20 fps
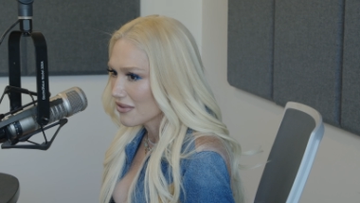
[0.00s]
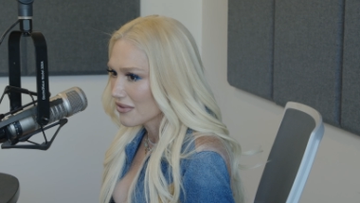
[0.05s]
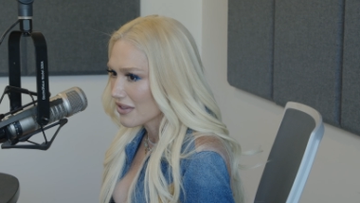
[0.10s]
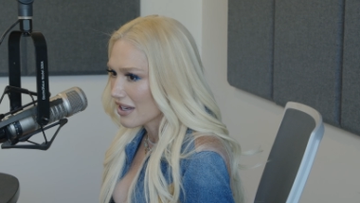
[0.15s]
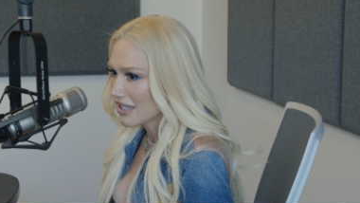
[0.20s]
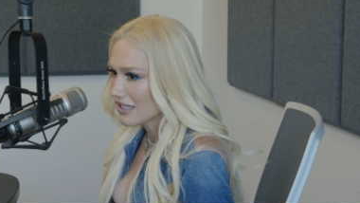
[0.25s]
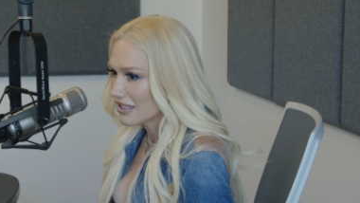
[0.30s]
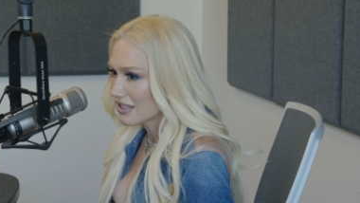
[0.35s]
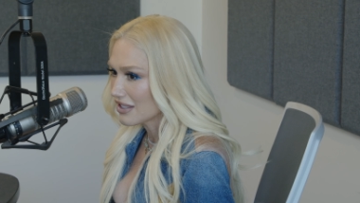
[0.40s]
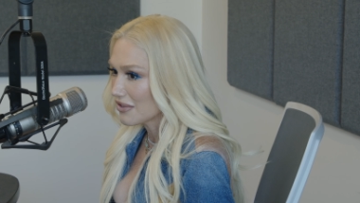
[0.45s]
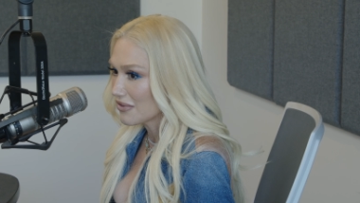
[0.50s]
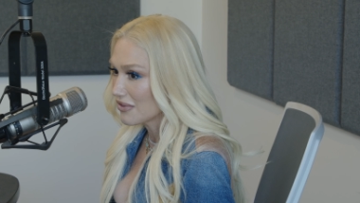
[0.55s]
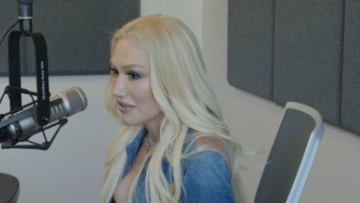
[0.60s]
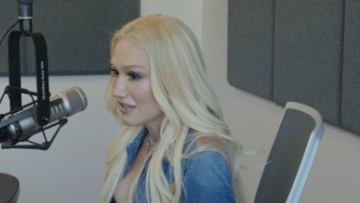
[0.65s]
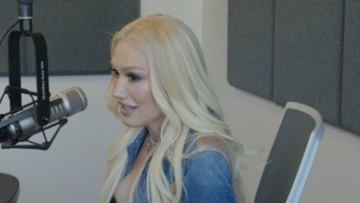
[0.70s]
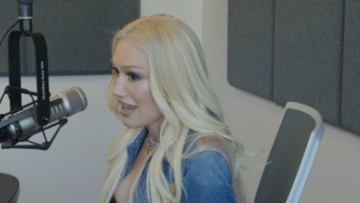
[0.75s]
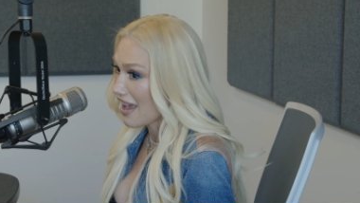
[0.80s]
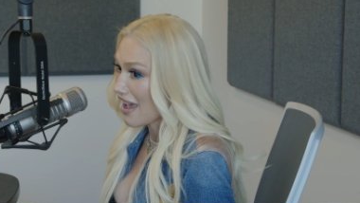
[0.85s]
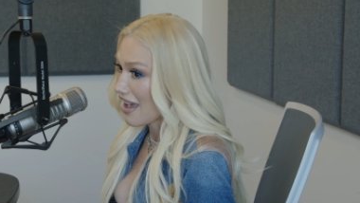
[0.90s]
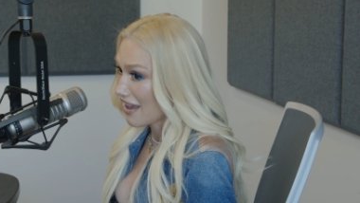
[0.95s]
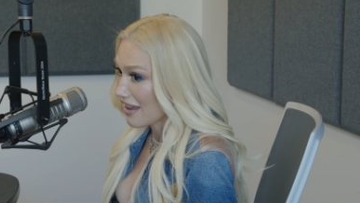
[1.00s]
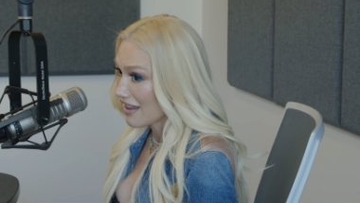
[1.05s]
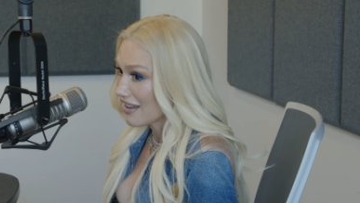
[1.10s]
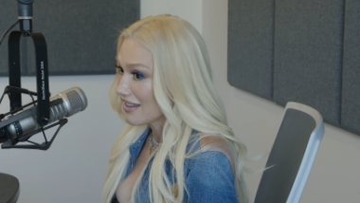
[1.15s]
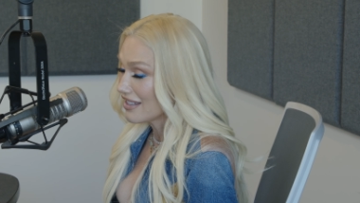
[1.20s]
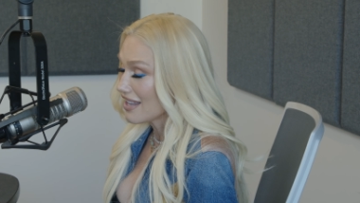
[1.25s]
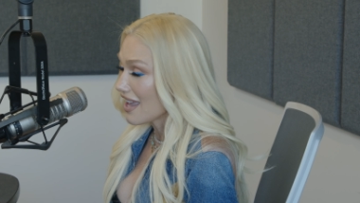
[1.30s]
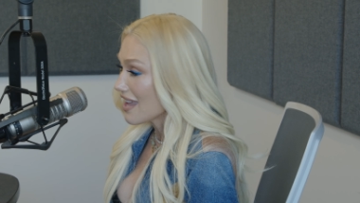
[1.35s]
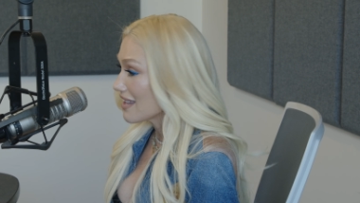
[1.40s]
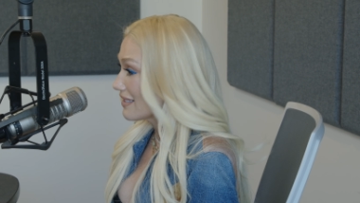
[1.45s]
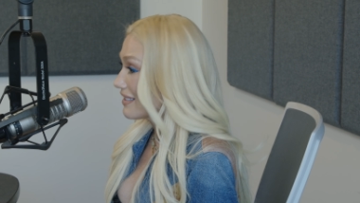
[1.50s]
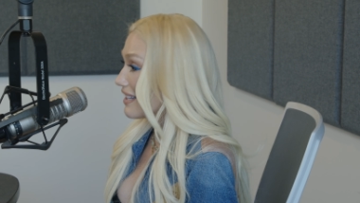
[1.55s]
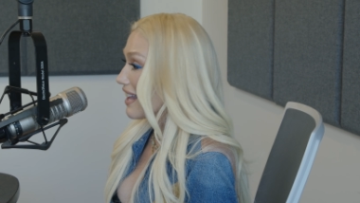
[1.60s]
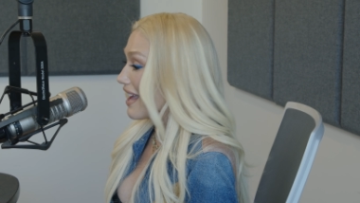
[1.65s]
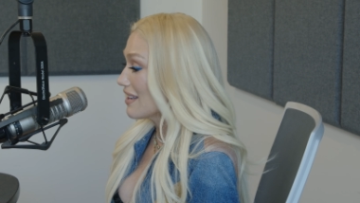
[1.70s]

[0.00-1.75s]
oh, right? Oh, wow. So, okay. Yeah, gotcha. Yeah. Yes.